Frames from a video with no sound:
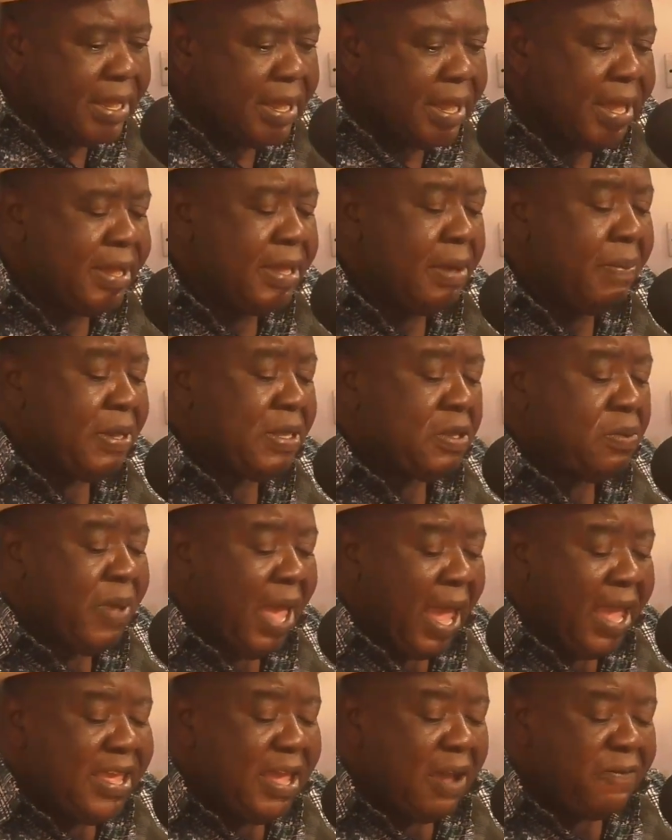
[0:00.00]
You bet me
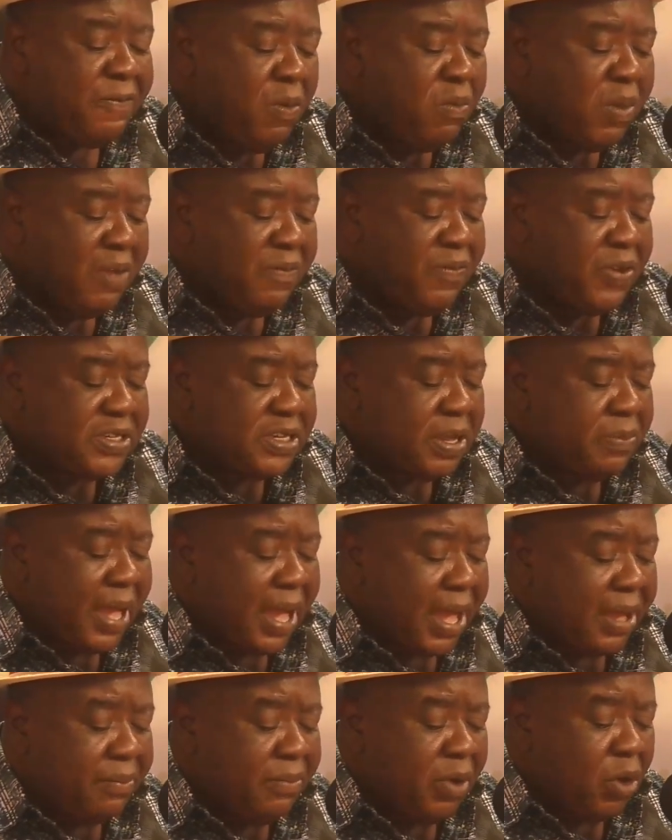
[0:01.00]
a year free my fee,
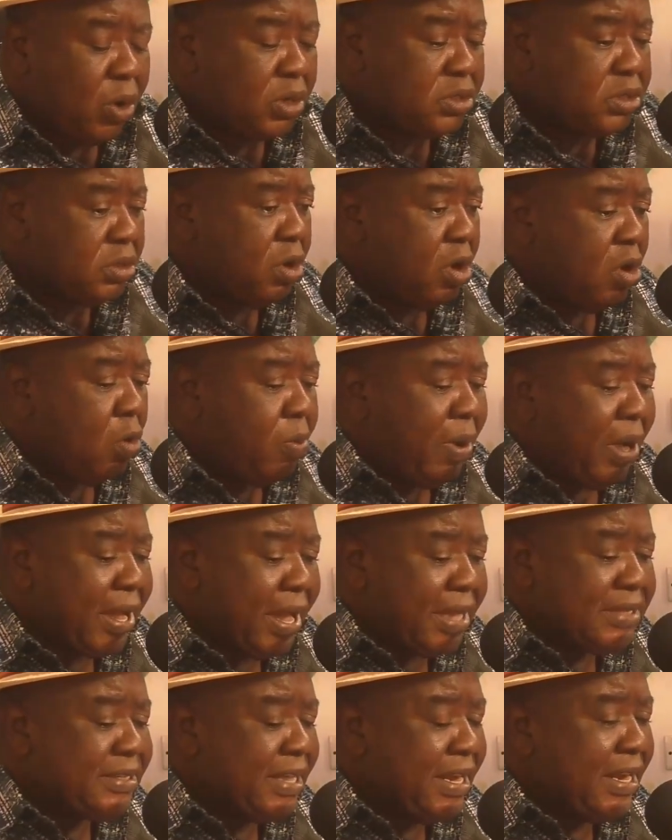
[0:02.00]
because Uber
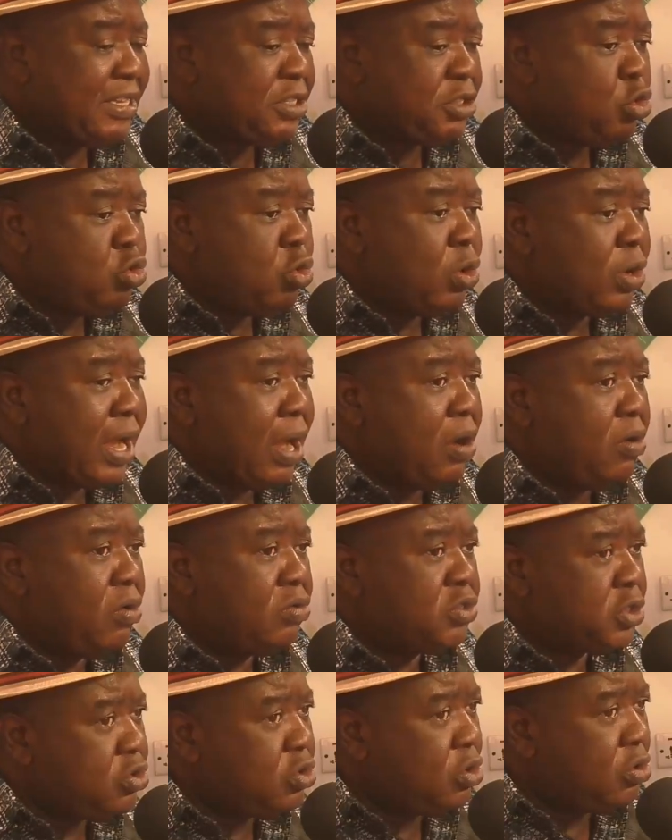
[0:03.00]
can say it's studio can
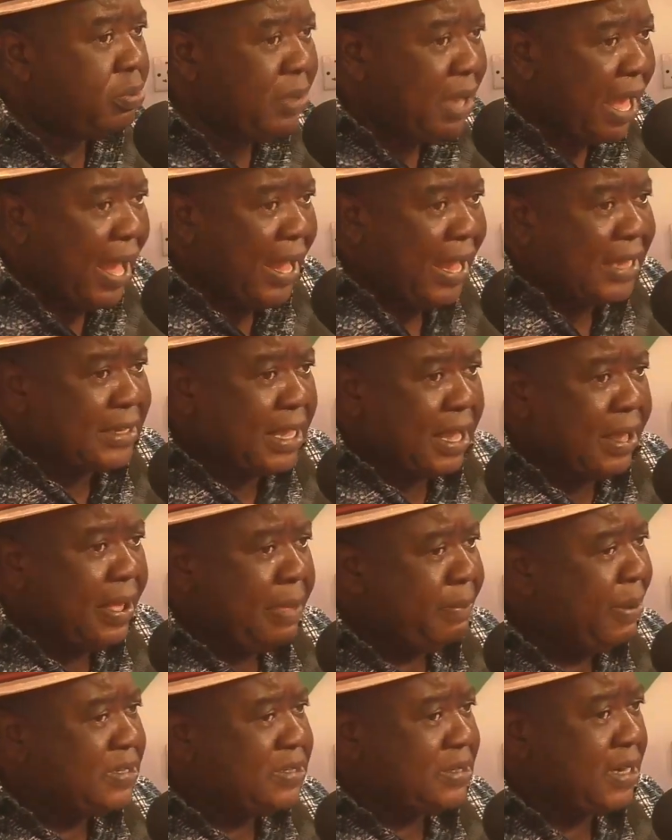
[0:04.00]
studio no Miangata
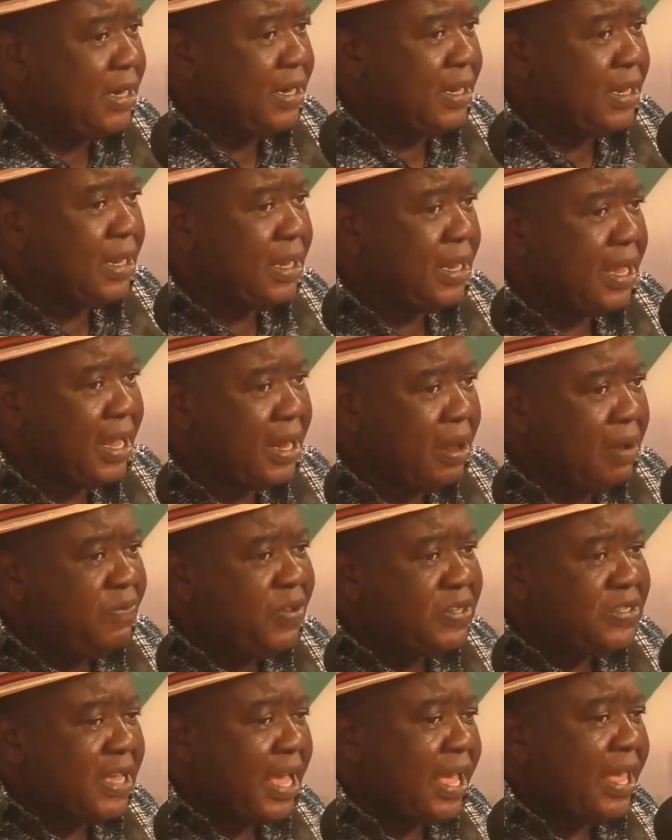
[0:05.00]
personally. Now if
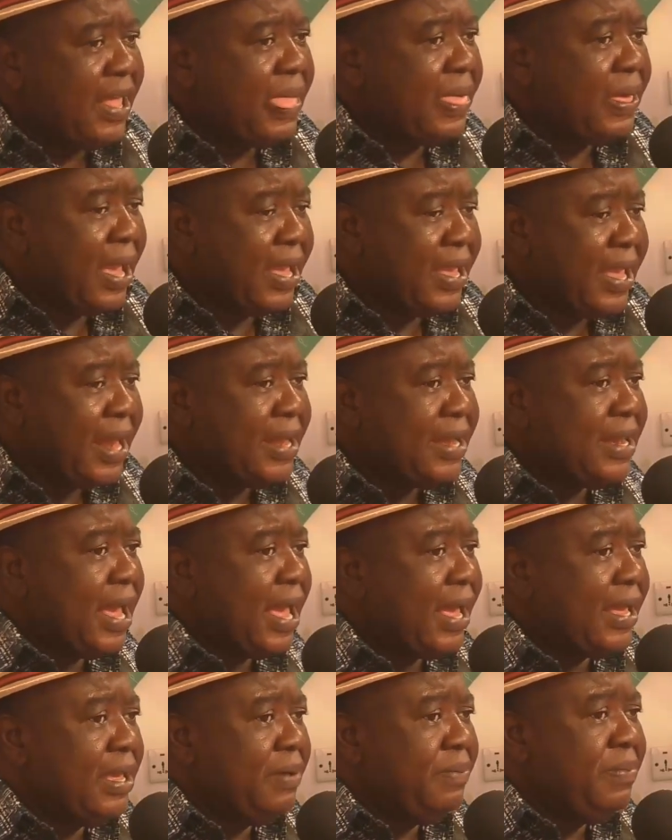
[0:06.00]
you say, and
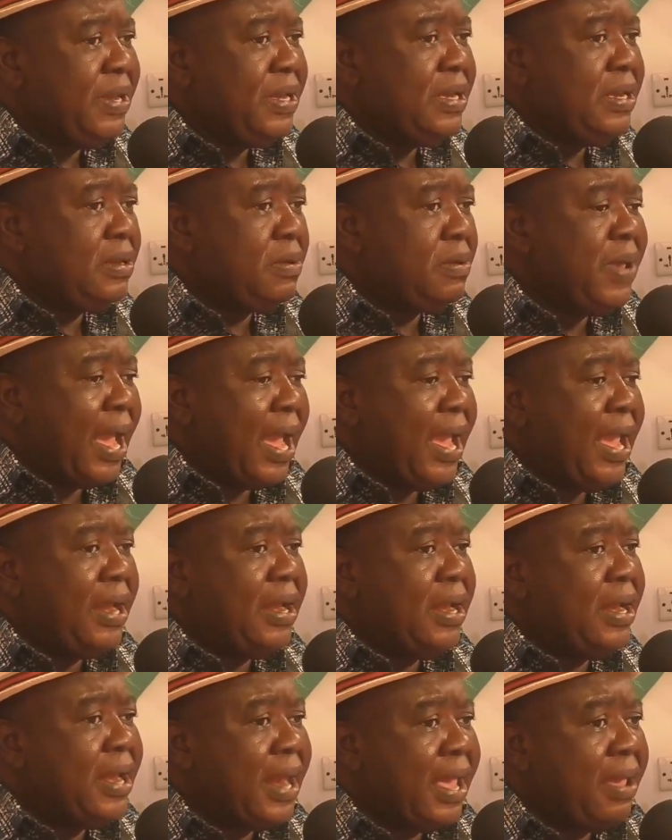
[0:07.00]
yeah, you bet me
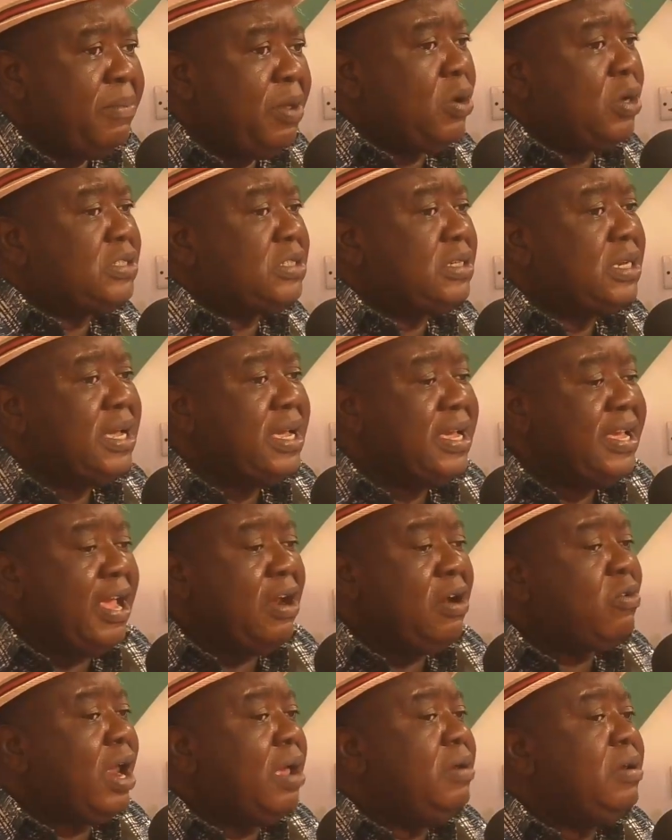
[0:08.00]
because
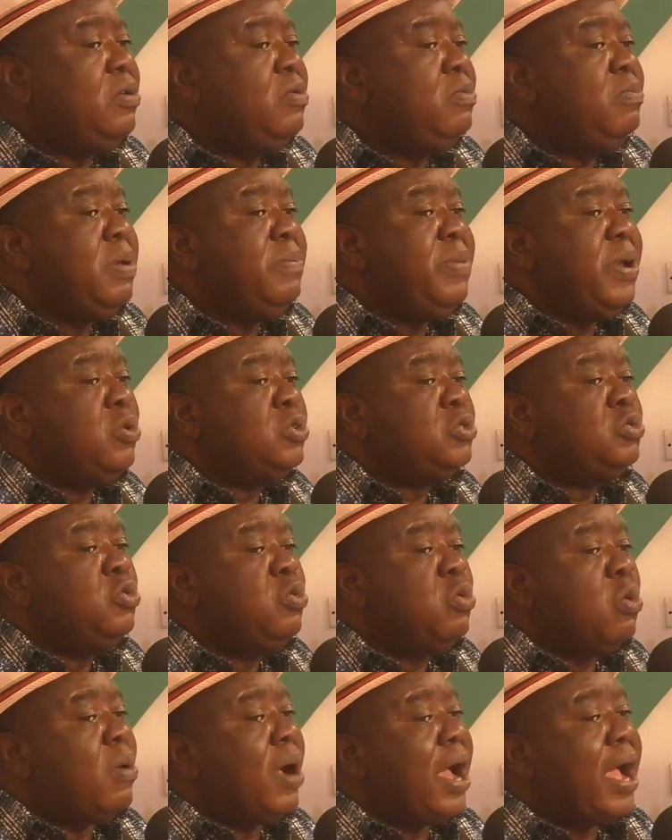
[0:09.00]
Yano Crown don't be able to
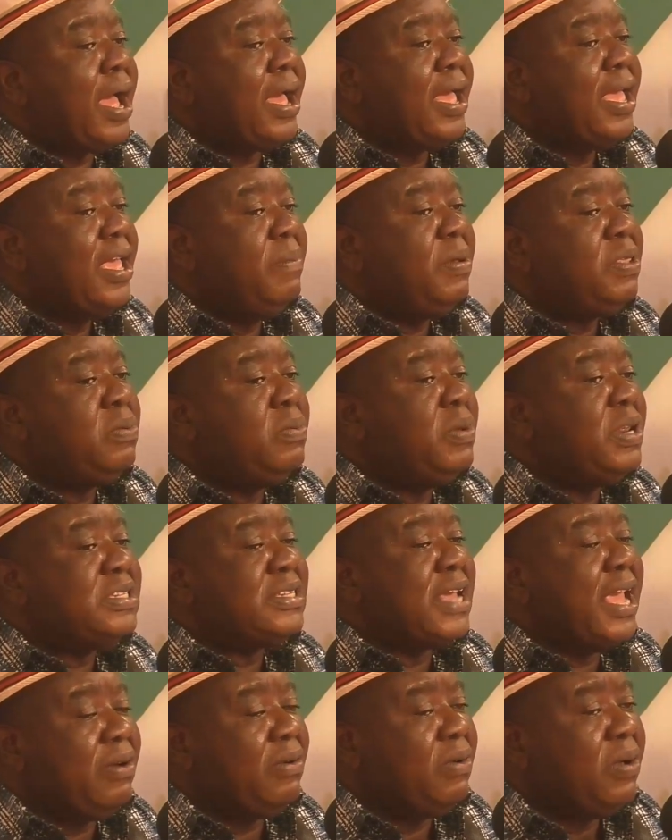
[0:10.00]
studio, ha, you bet me
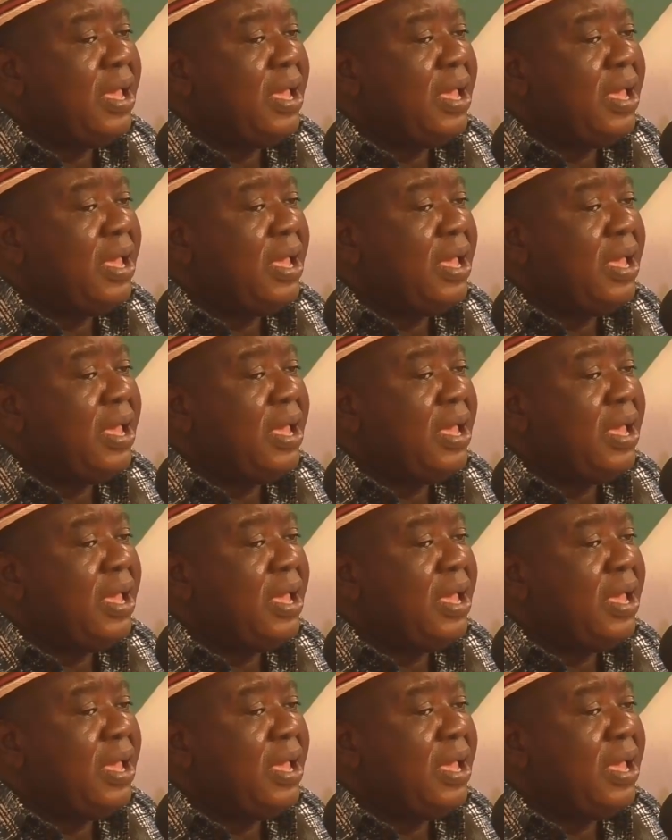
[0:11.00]
say, you know,